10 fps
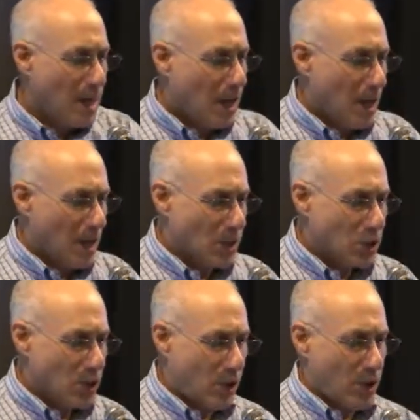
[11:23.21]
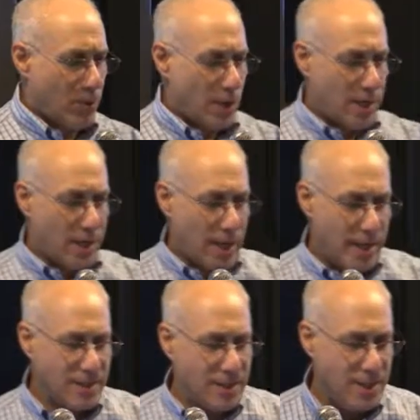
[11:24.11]
Uh, she wrote a book in
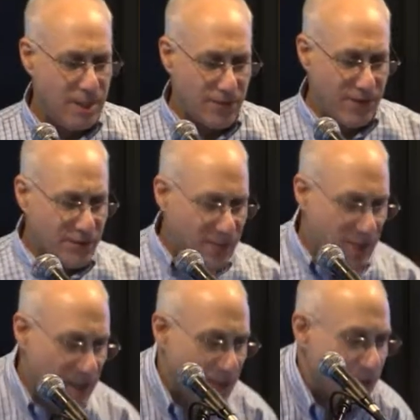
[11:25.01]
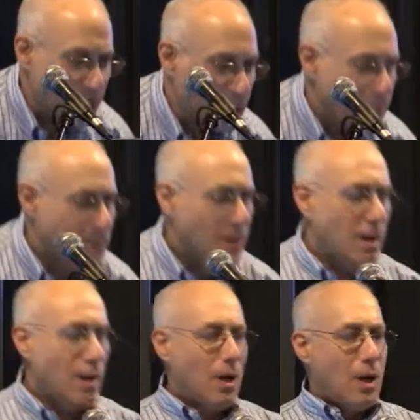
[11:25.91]
1854
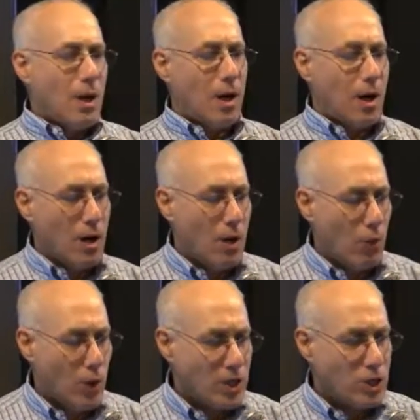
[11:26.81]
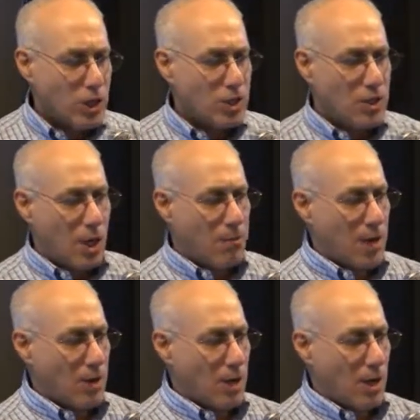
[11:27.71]
uh, which is
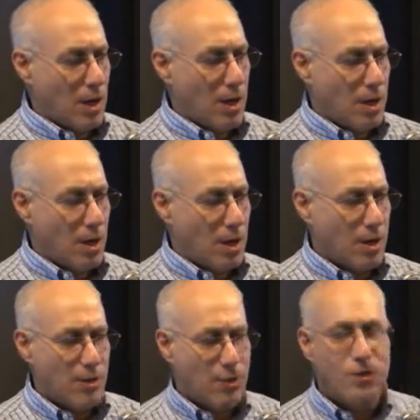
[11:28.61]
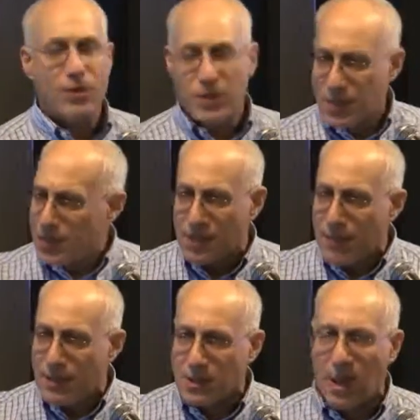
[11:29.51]
about uh, uh, the
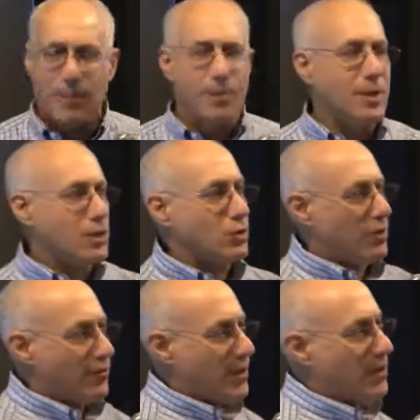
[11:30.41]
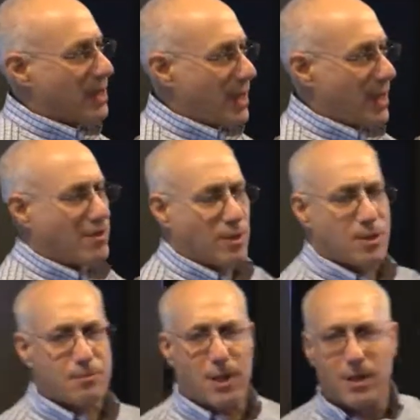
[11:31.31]
same thing as Lyman Beecher, the fear that
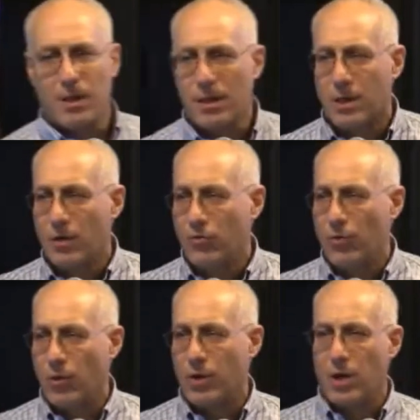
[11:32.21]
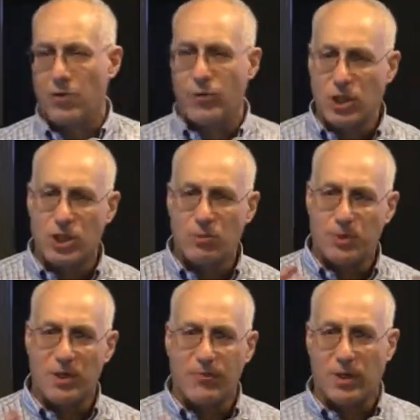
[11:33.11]
Catholics might control the country. She's
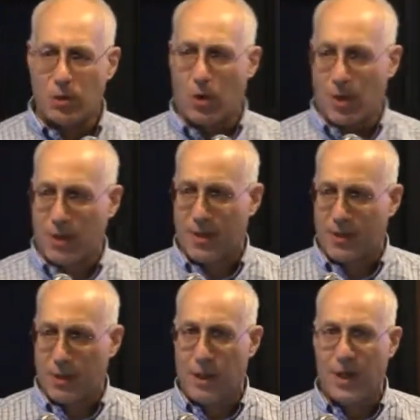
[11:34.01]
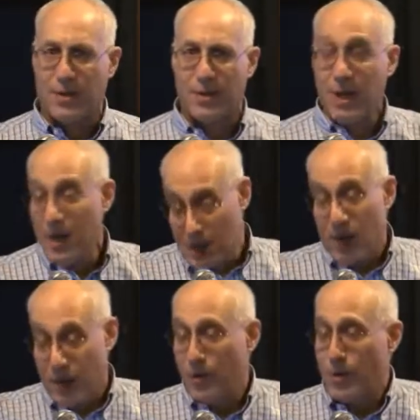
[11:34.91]
specifically talking about the land,
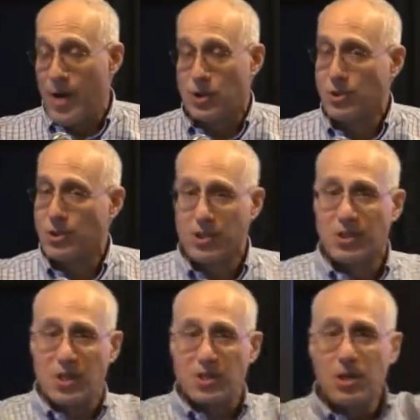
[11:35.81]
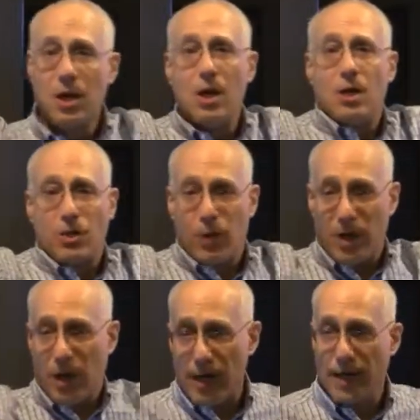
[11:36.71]
another national success that we
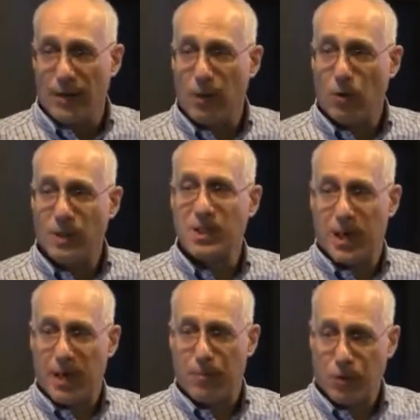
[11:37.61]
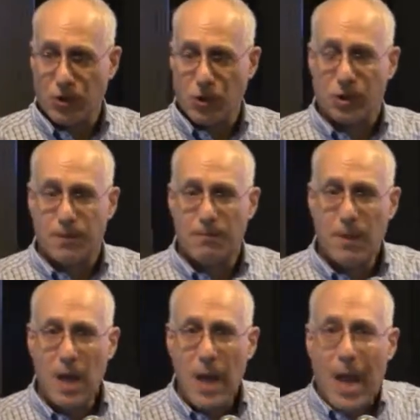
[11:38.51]
got in the Louisiana Purchase,
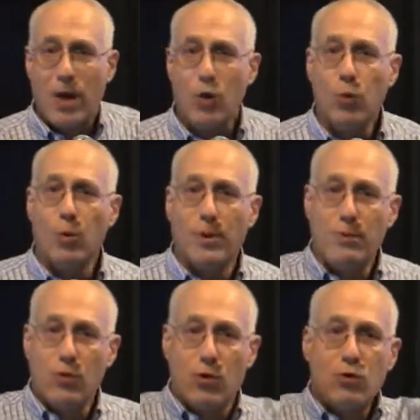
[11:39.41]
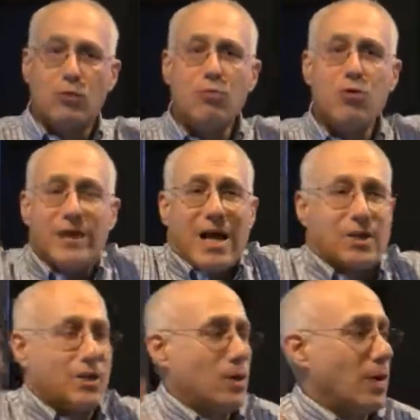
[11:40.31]
and who will be mo who's moving
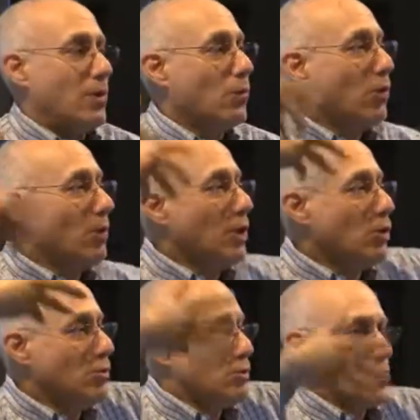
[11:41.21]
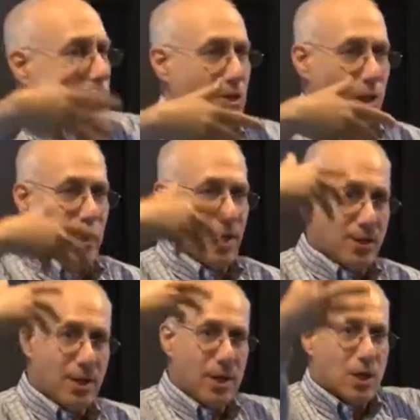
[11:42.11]
out there, and will we lose this
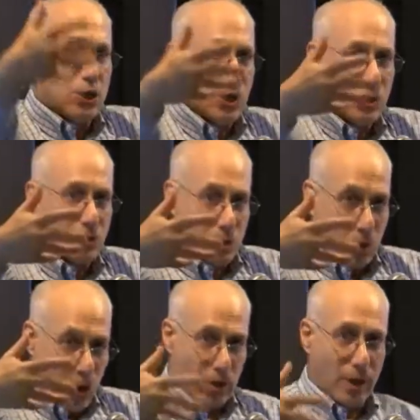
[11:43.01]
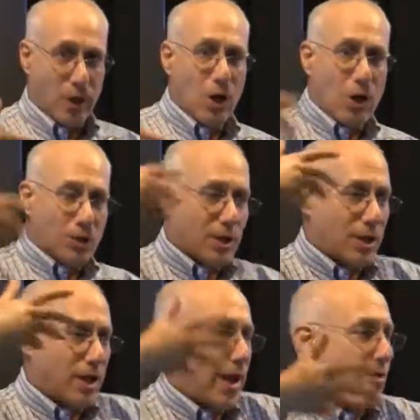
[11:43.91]
land? She's arguing to the
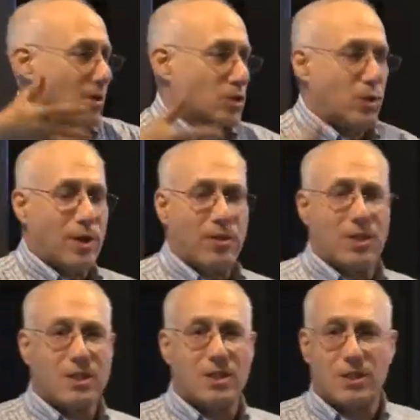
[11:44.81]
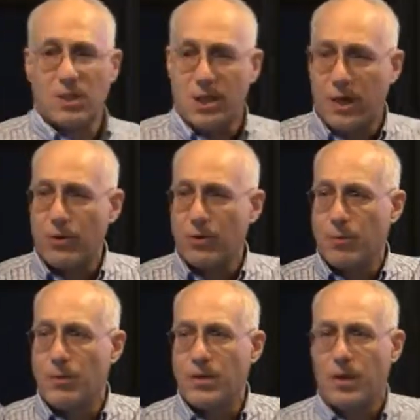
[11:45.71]
Catholics. One of the things that scared her in
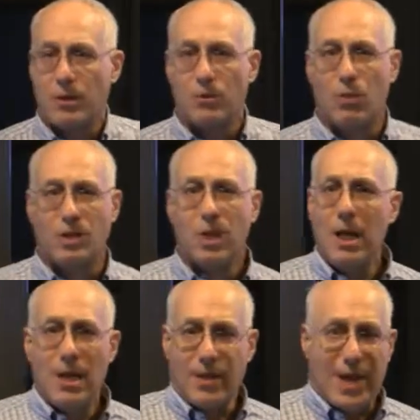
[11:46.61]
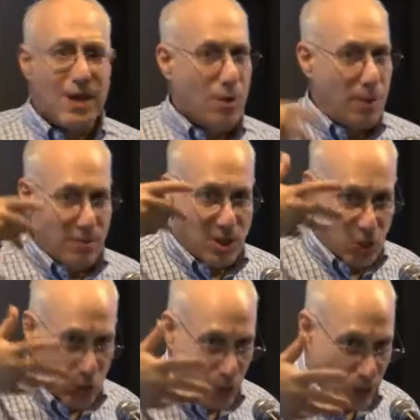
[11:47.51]
particular was they had no public
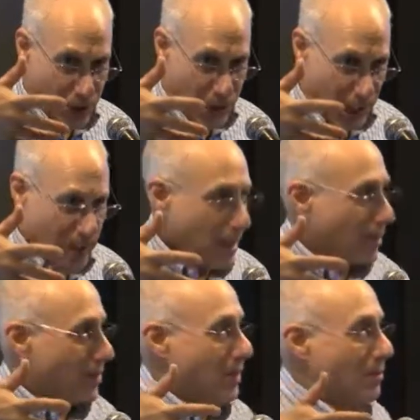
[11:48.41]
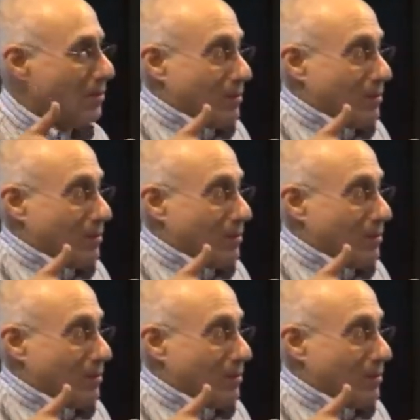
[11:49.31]
schools yet out there,